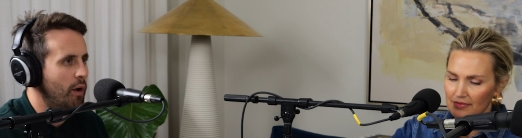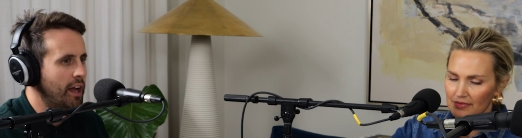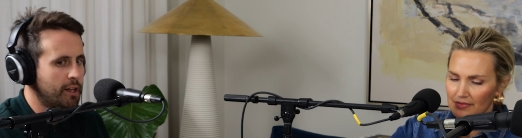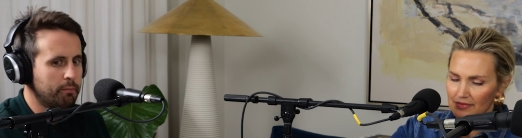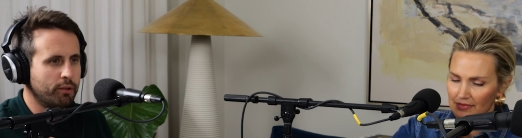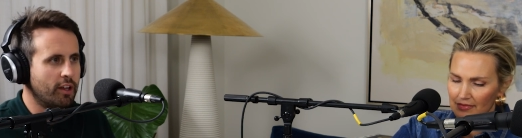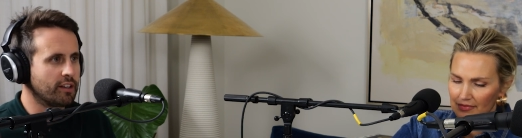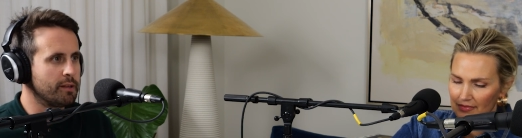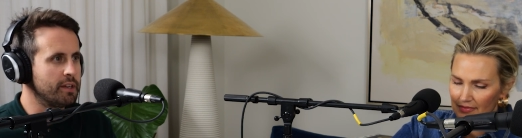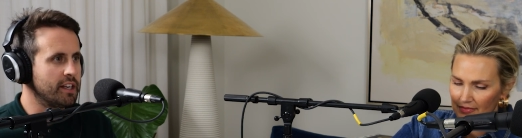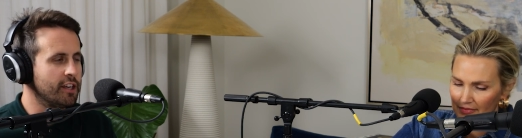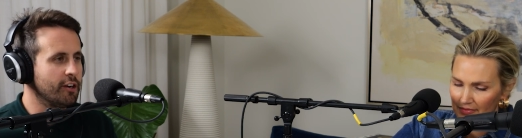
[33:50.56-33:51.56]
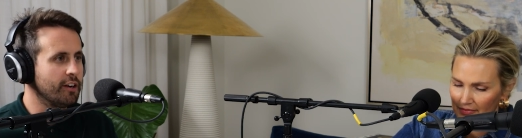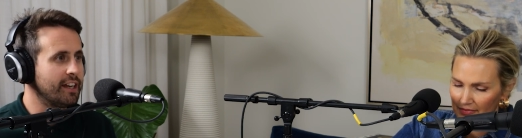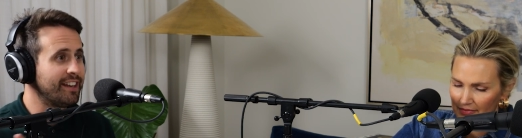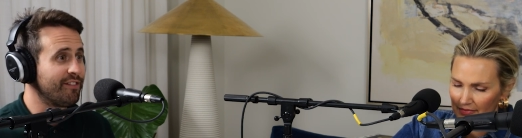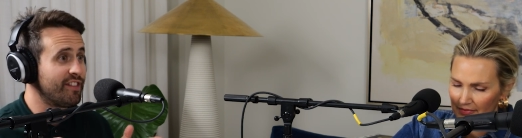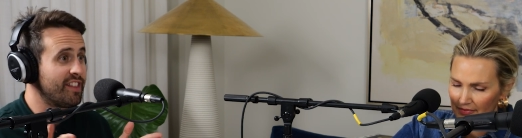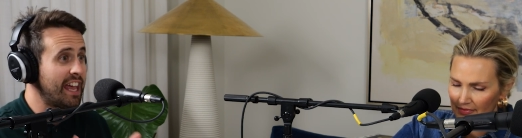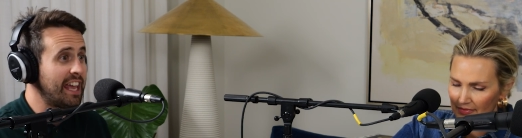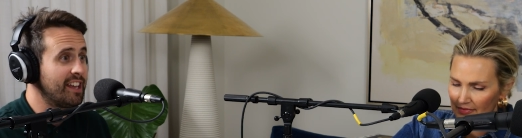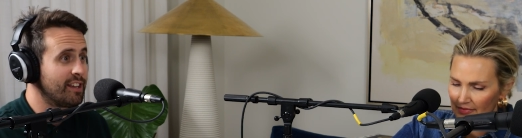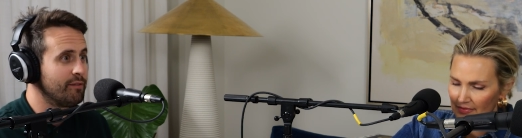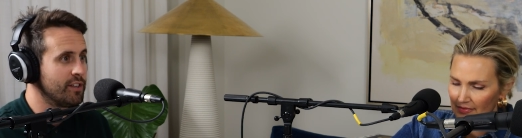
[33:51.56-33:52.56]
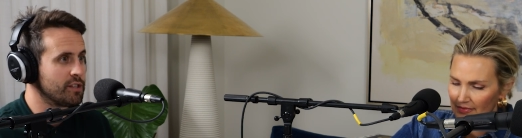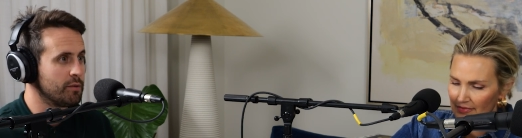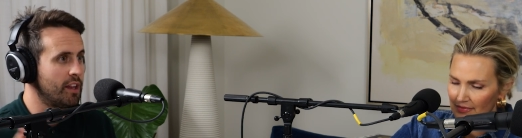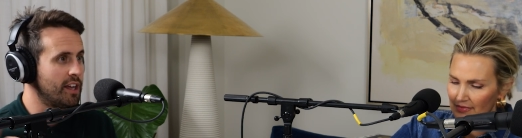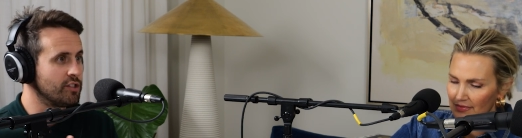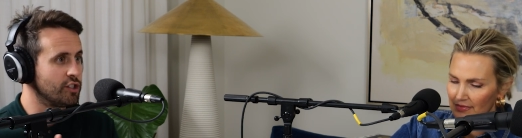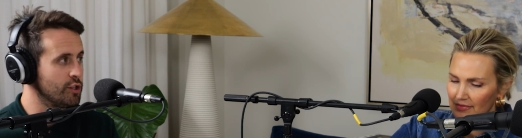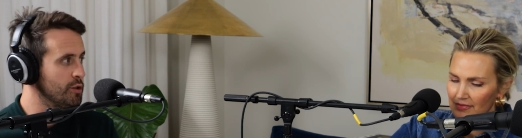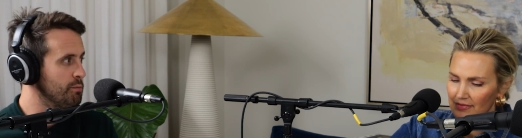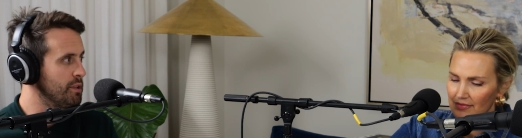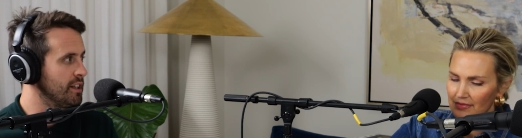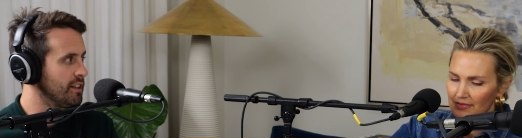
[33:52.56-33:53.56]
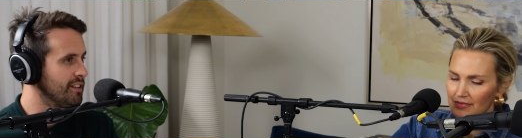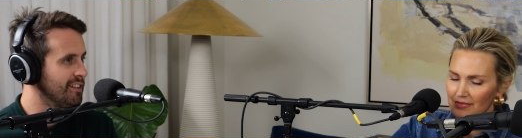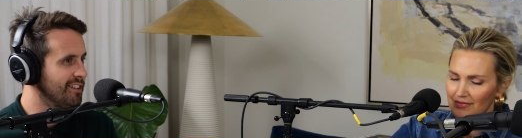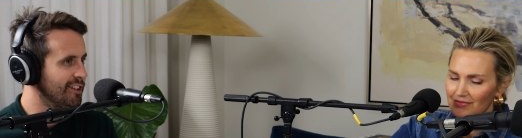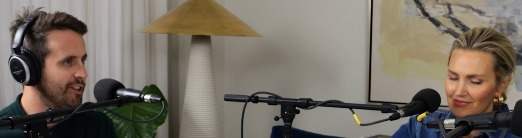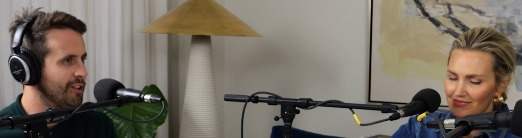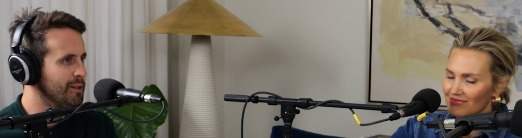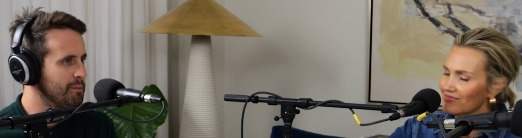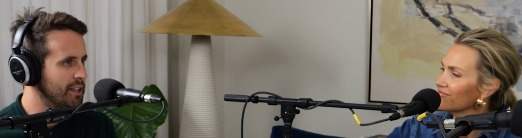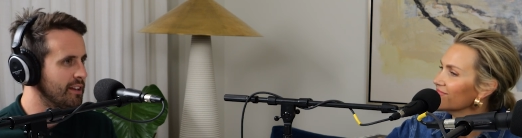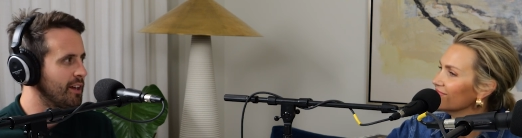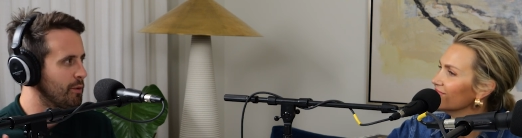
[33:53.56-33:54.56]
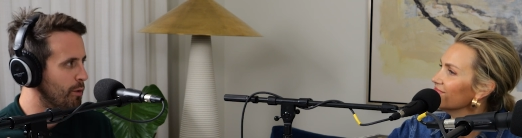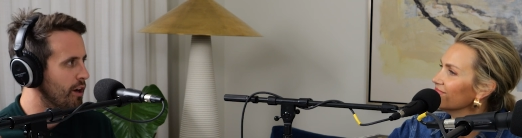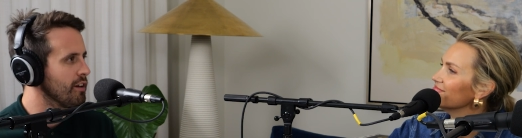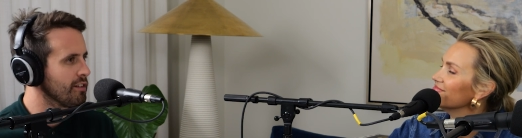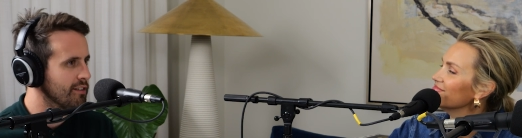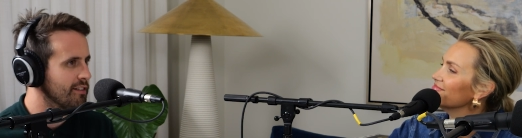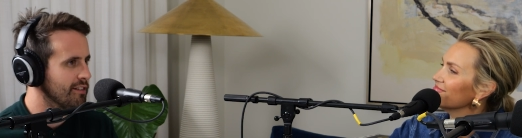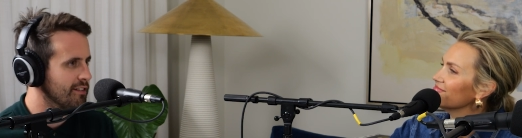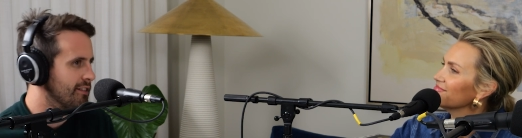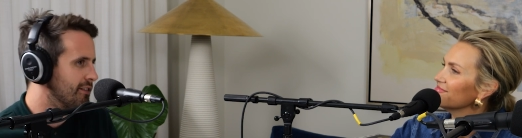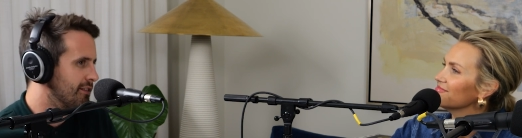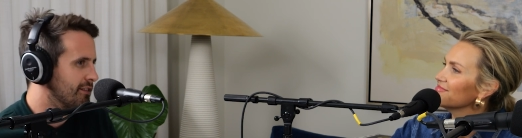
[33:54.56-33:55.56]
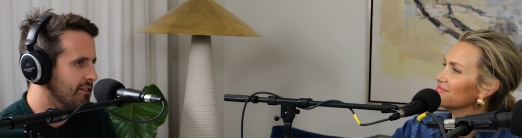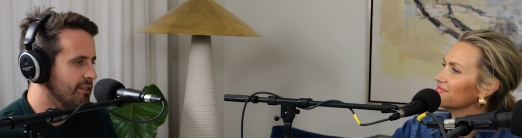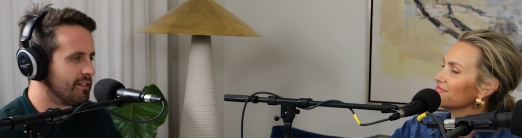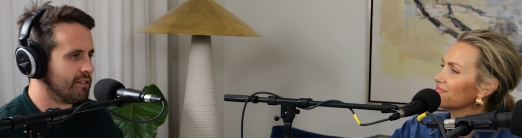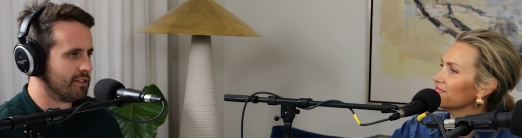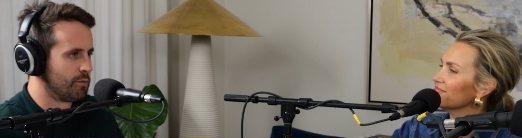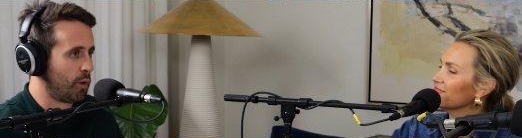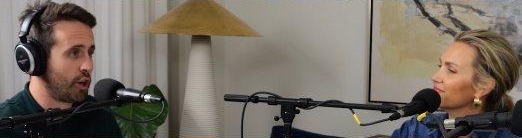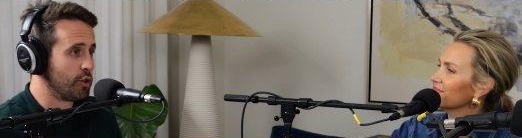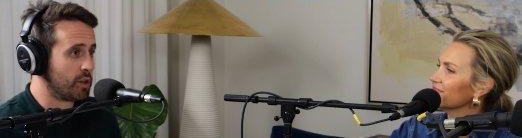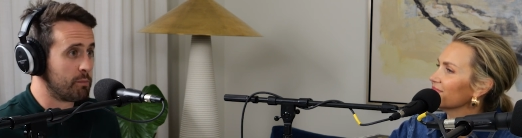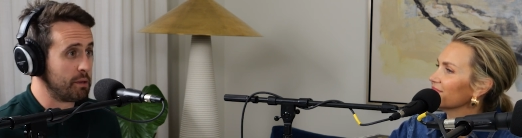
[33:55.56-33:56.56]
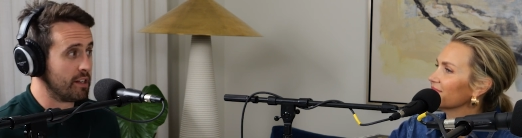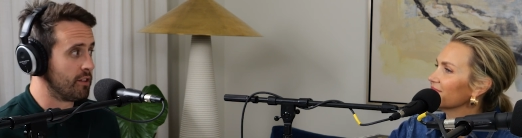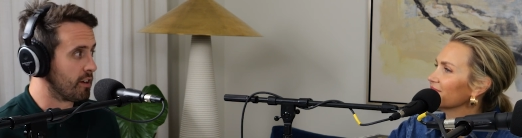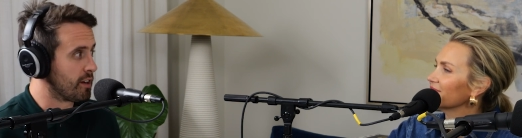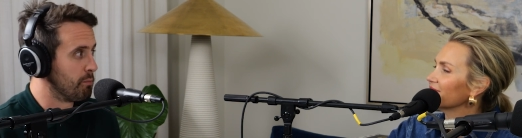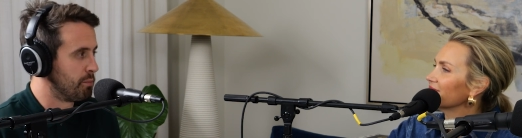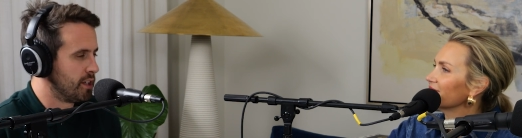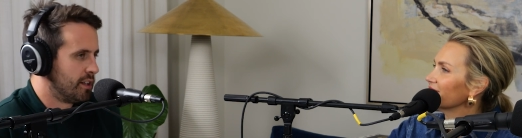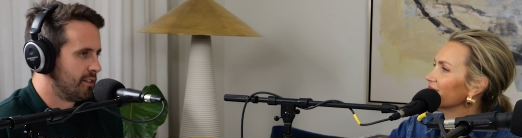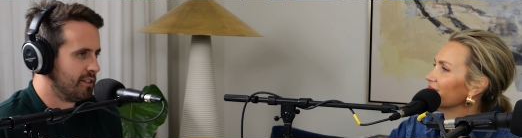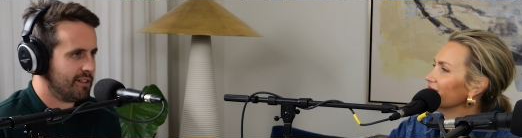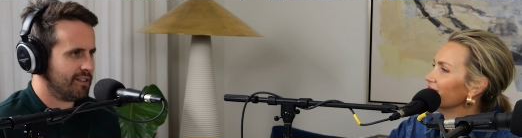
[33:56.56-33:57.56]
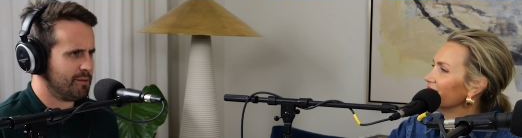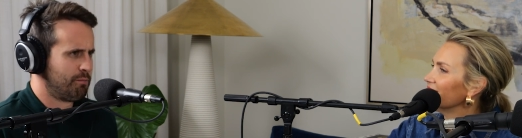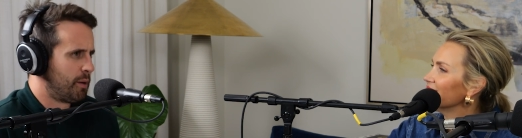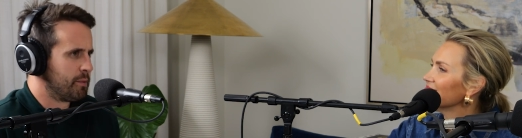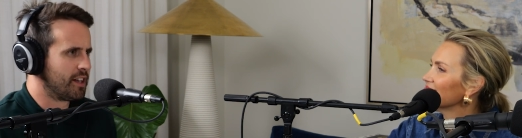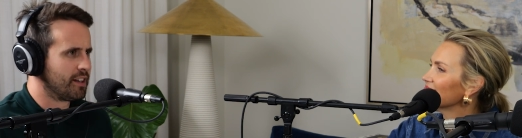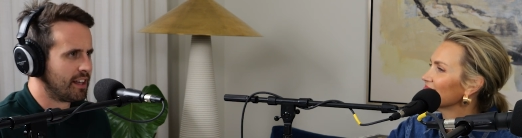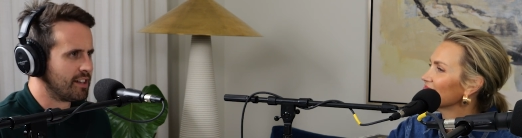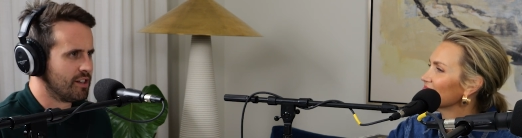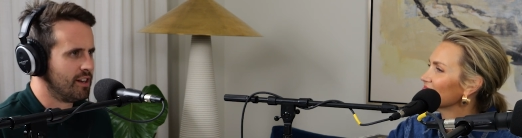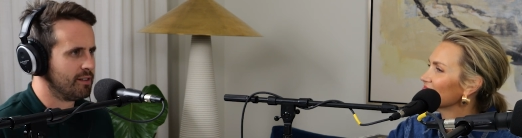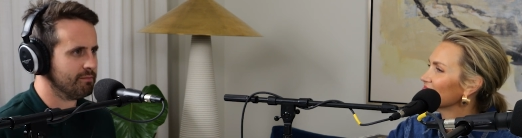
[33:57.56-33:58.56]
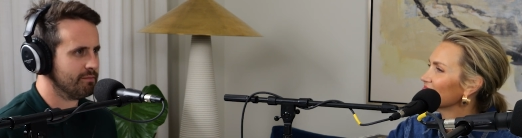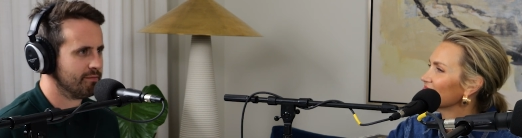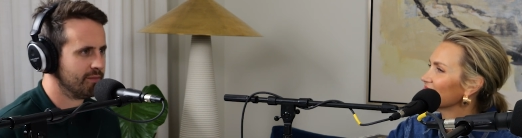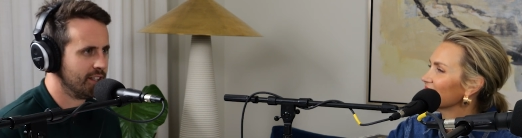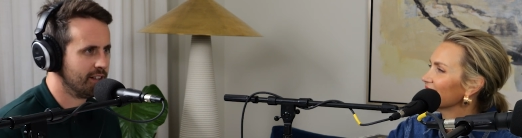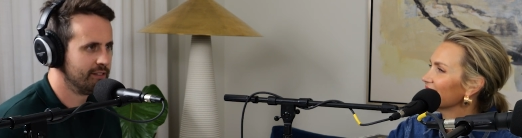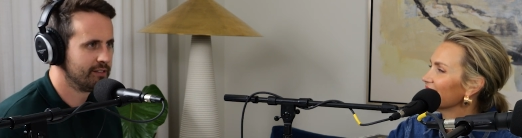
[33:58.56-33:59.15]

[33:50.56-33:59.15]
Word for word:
Speaker 1: "Oh, I could plug them in here." And if they can visualize you being, you know what I mean, like where where you could be in their company, yeah. Mm-hmm. probably getting that job, yeah. you